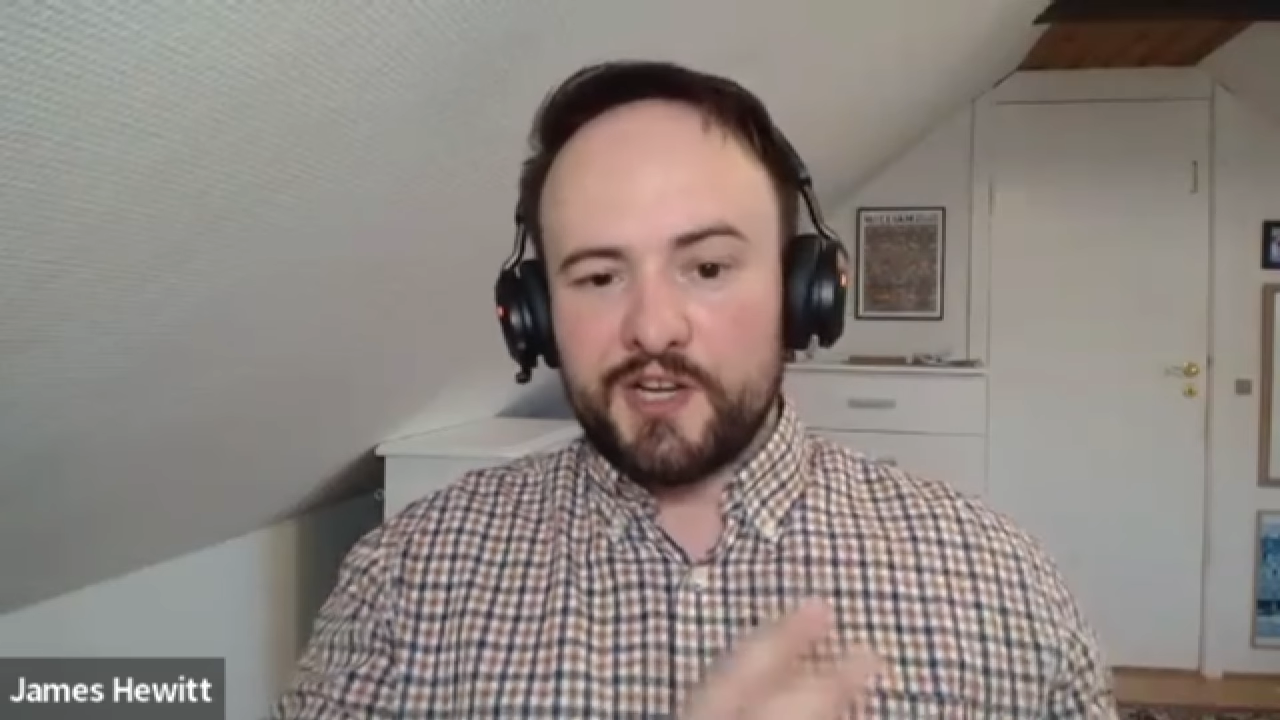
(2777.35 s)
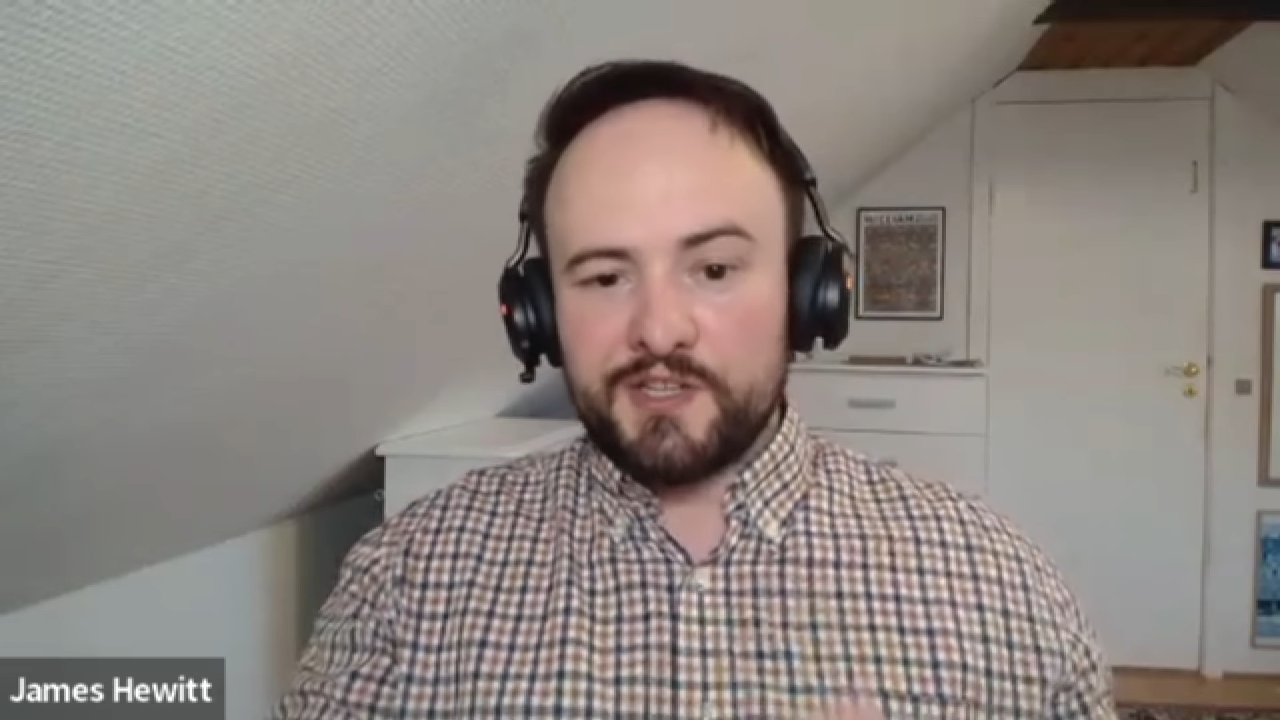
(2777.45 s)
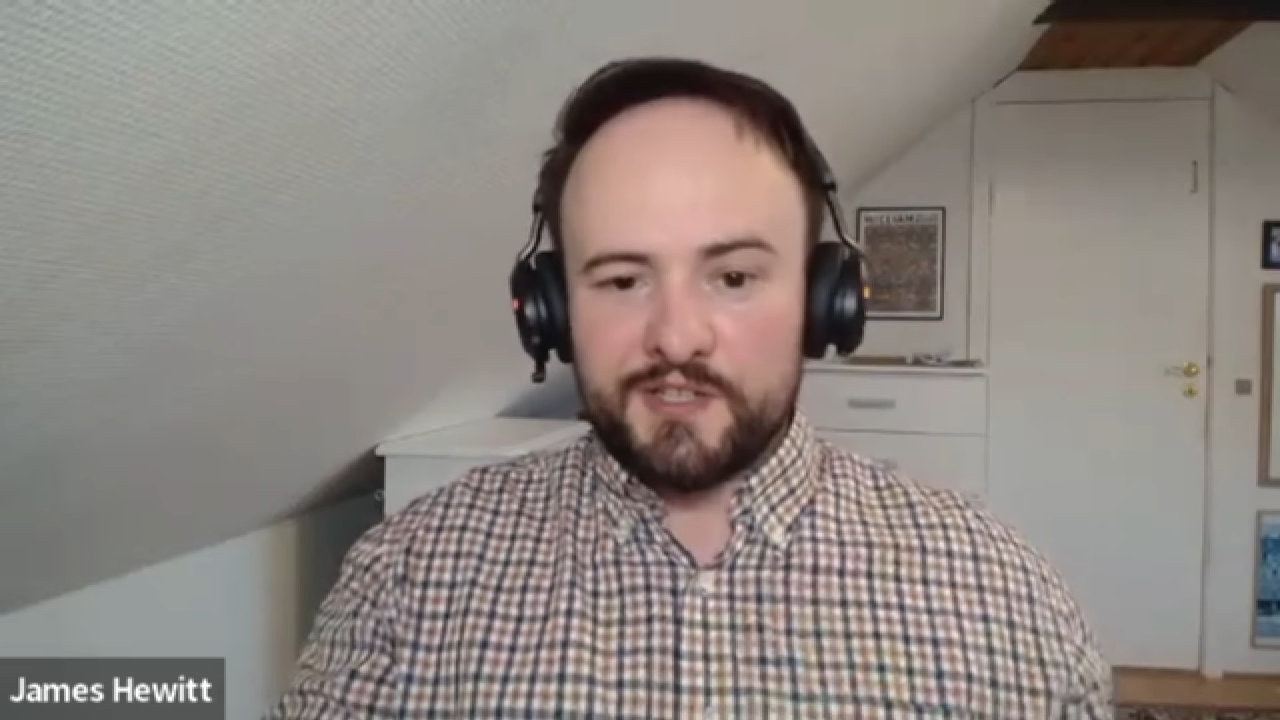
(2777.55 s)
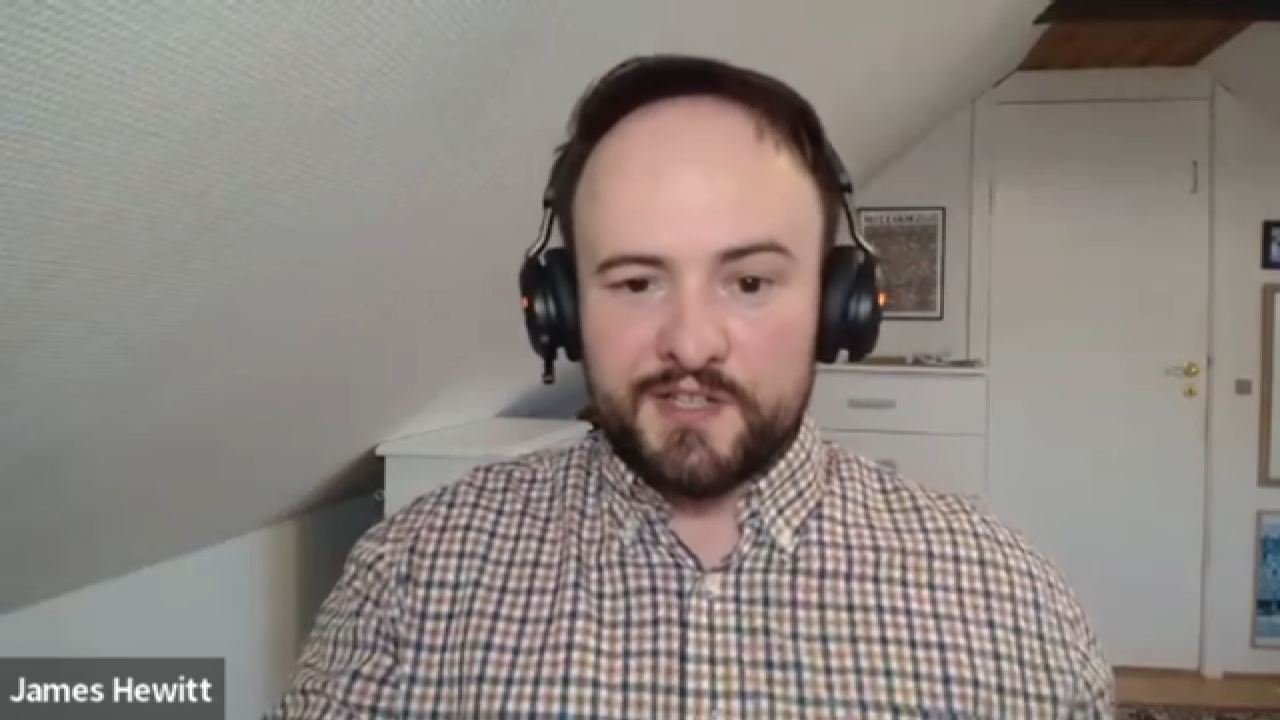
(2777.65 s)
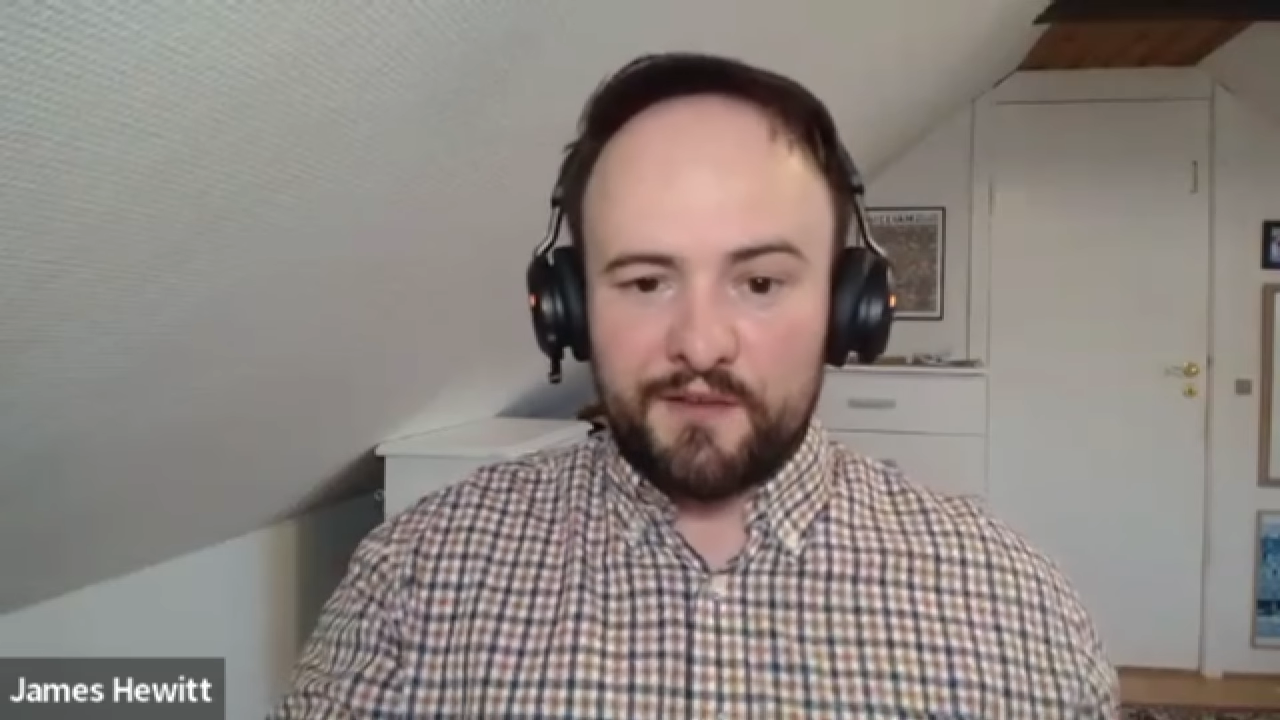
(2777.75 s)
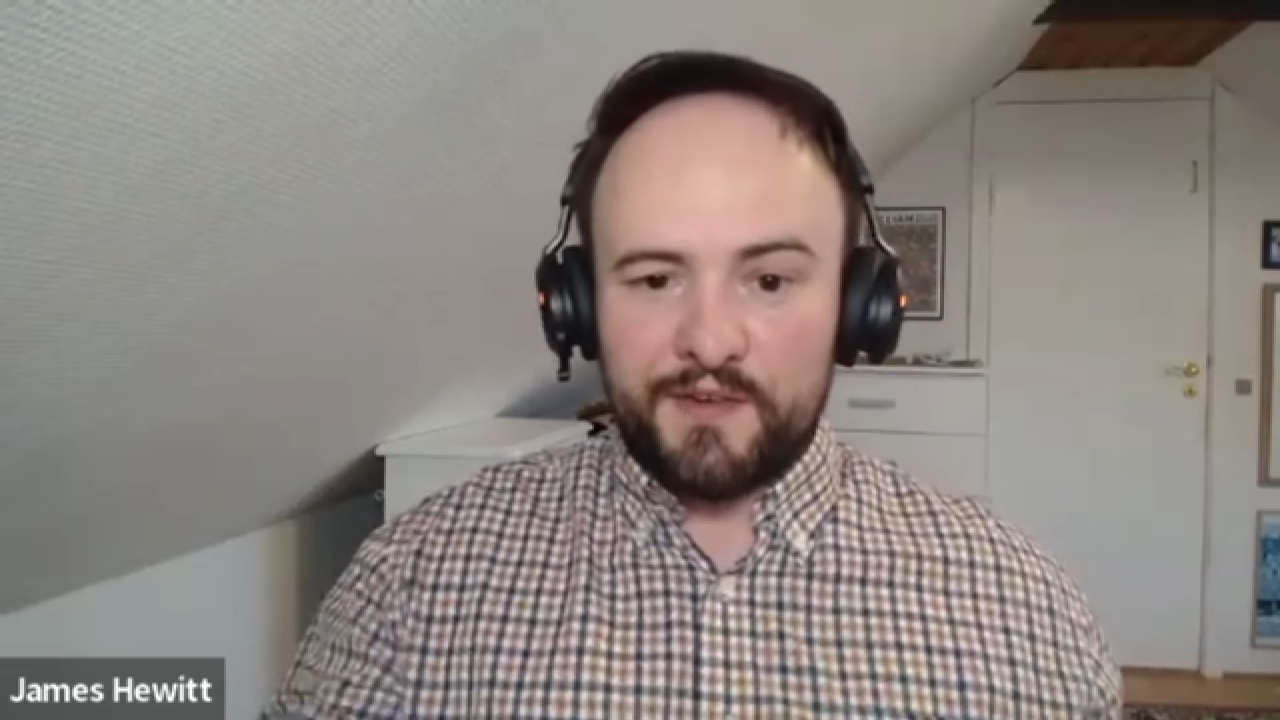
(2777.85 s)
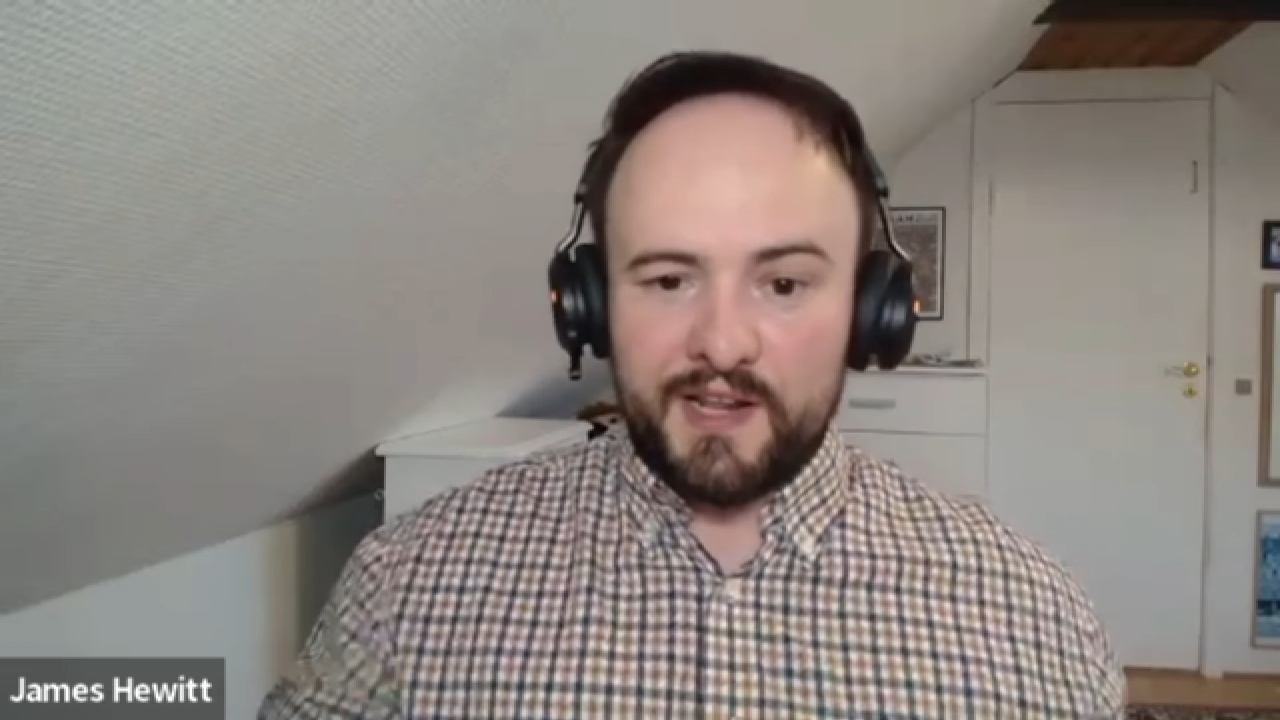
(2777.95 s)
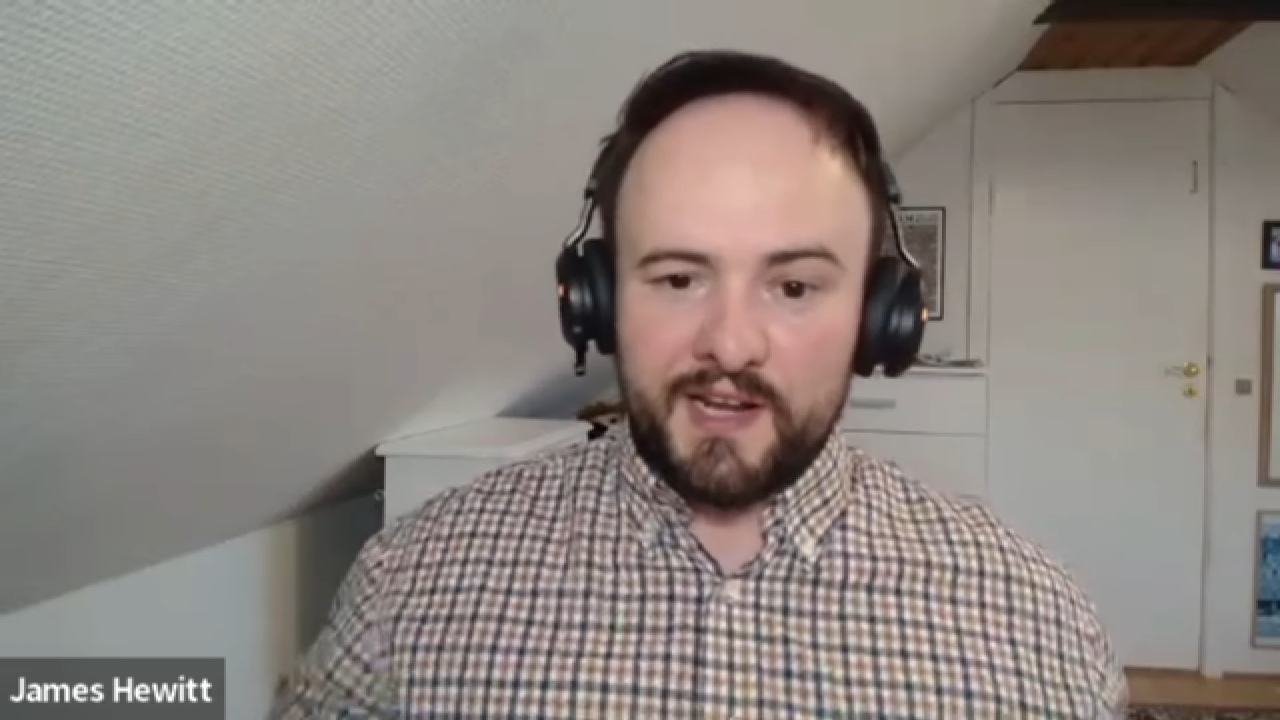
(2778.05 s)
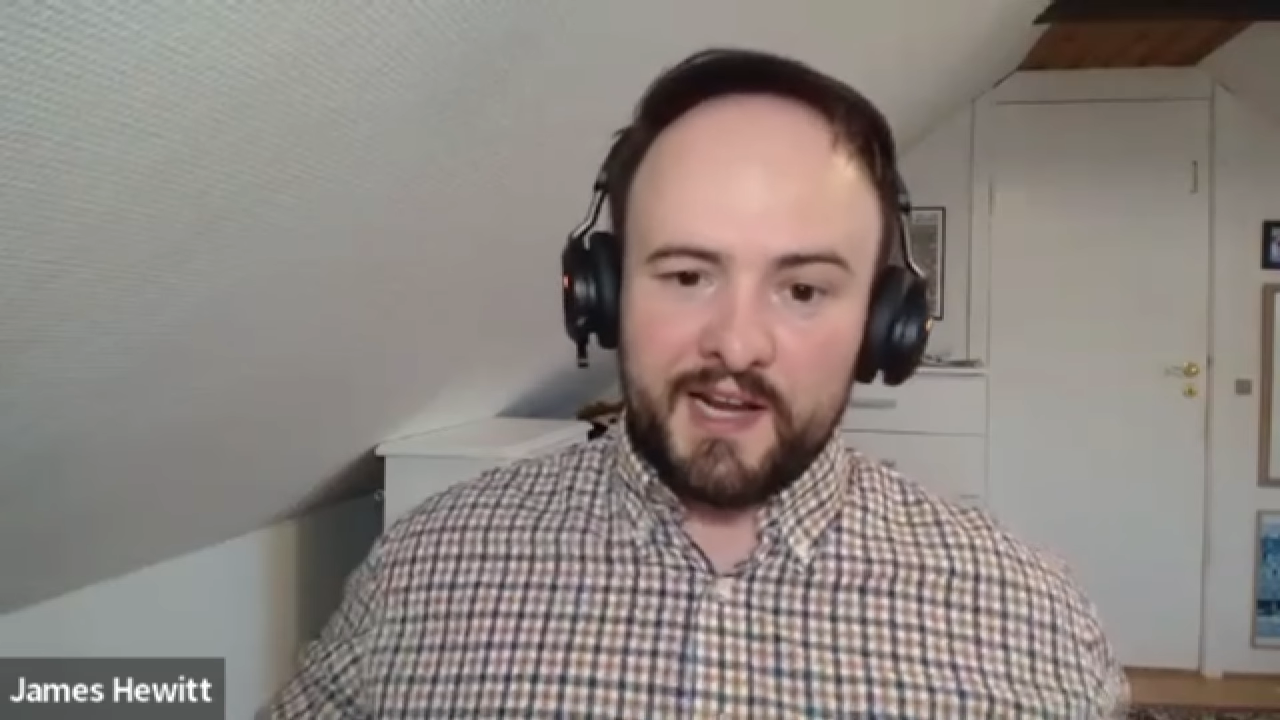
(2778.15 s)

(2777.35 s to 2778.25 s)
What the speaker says: church has suffered